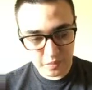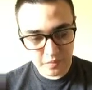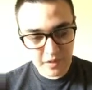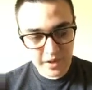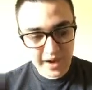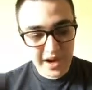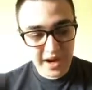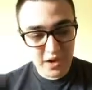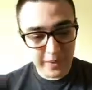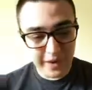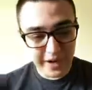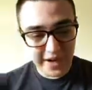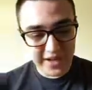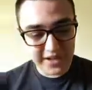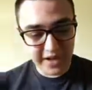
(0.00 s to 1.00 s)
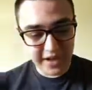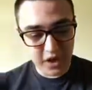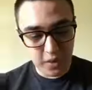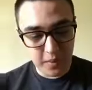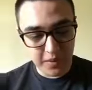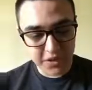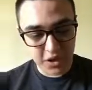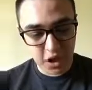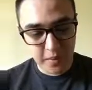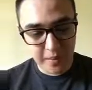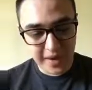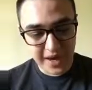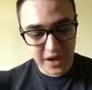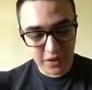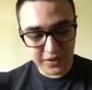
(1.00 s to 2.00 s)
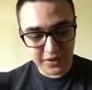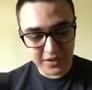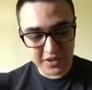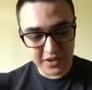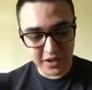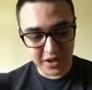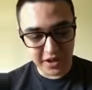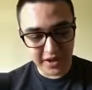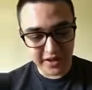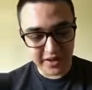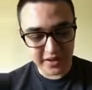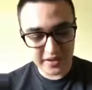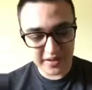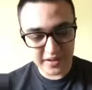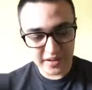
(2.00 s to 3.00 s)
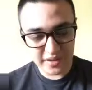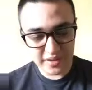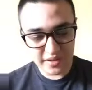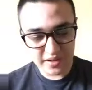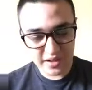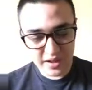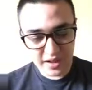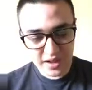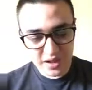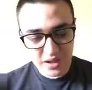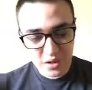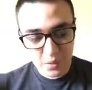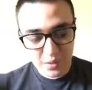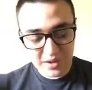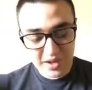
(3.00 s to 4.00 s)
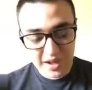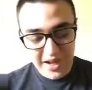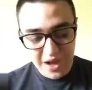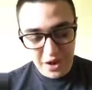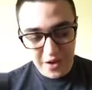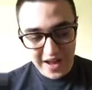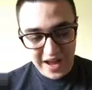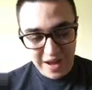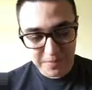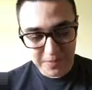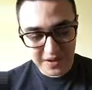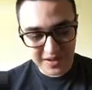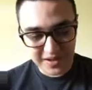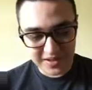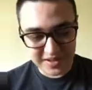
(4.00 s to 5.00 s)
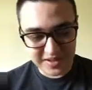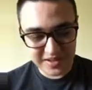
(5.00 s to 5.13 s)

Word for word: I didn't realize like almost all my health is gone. What the hell happened?